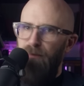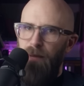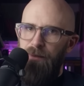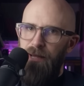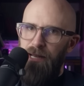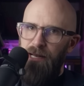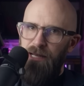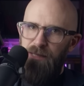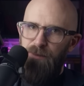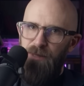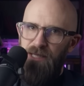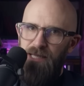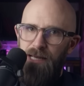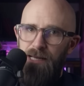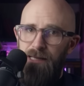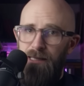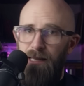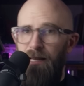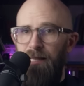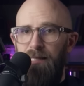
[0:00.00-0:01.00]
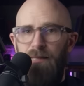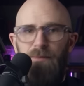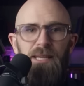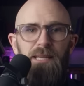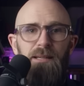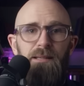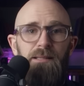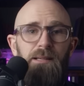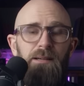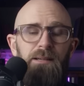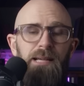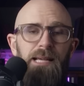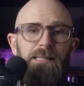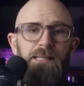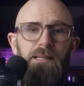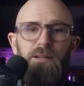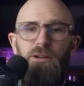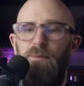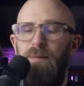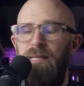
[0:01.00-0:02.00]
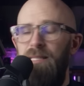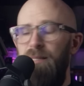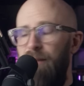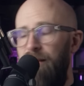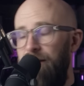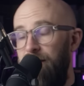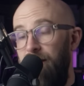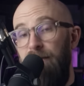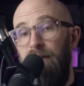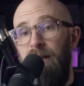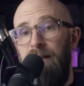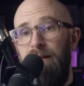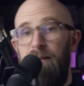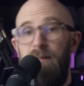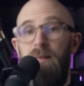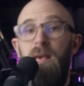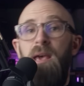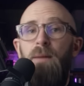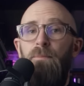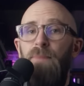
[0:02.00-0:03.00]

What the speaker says: My main expertise lies in making sarcastic comments about stuff like this.